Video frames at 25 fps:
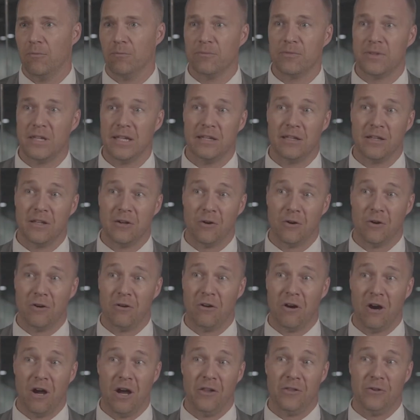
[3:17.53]
Then there
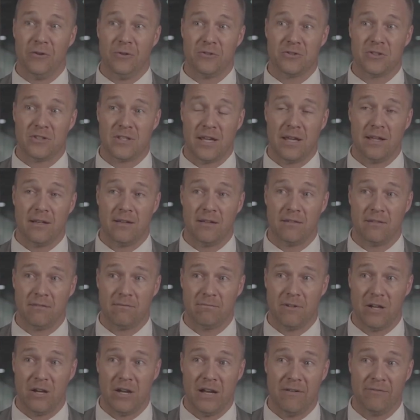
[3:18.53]
are others that
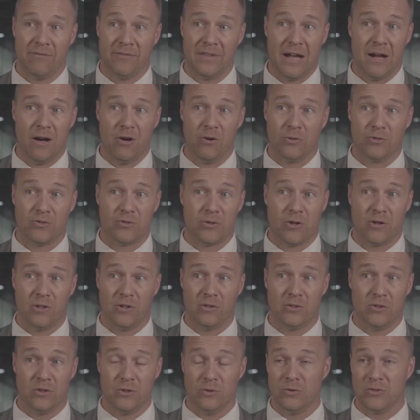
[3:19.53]
have now
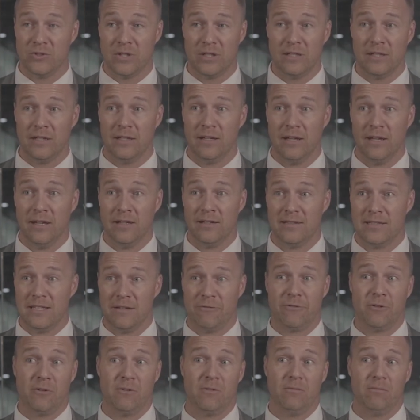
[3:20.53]
started using
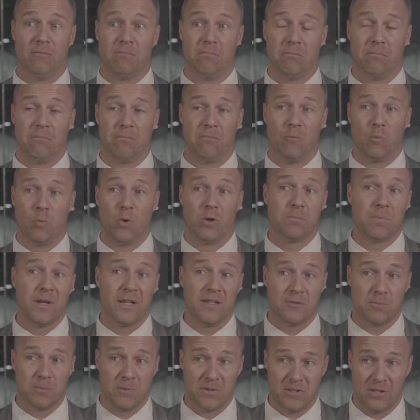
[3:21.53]
different
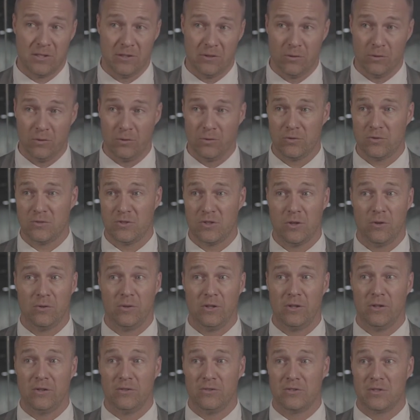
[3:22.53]
wood-based materials. So
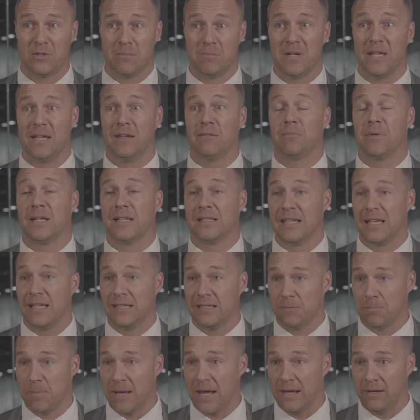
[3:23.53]
there's the
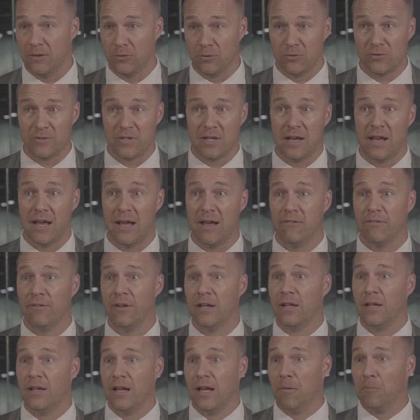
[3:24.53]
magnetic panels that
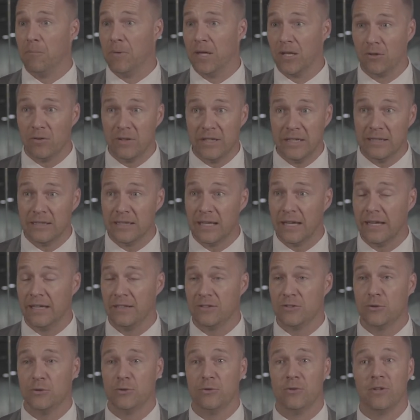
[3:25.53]
have a metal inlay
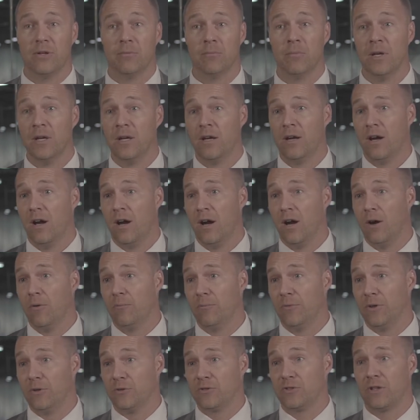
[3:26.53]
to them.
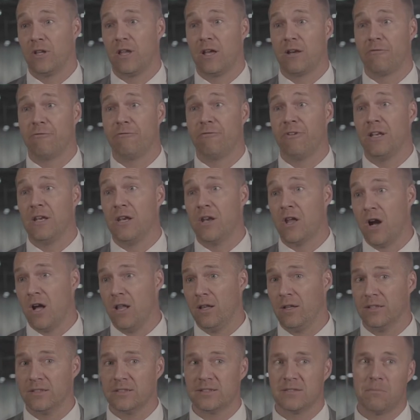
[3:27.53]
There's a lot of
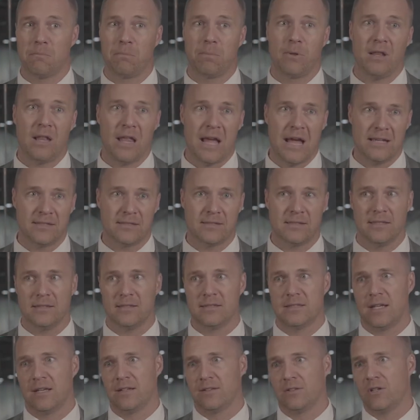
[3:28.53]
phenolics and
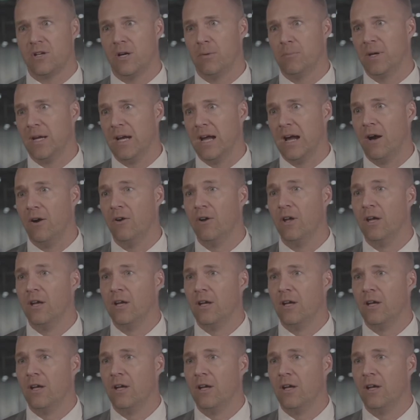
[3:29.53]
plastics that are coming out.